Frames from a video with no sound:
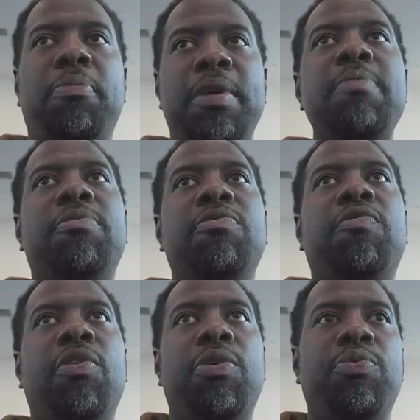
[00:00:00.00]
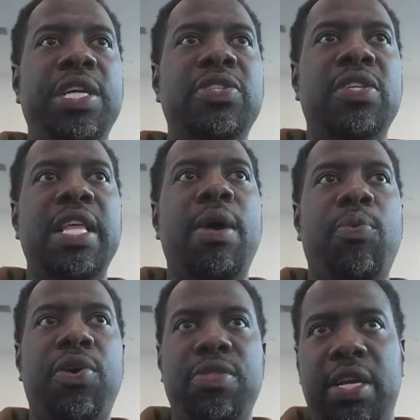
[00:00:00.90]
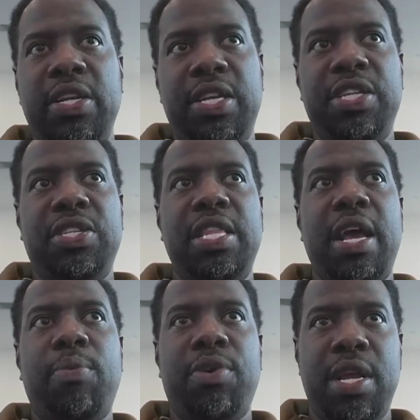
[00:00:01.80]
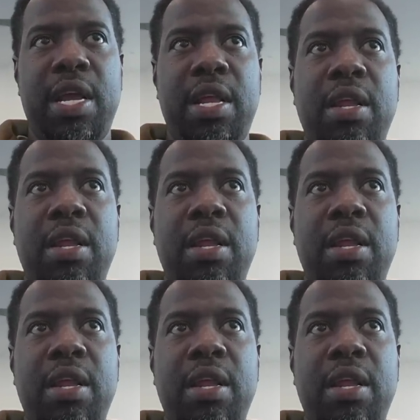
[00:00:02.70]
people for the reason that we're in the condition that we're in.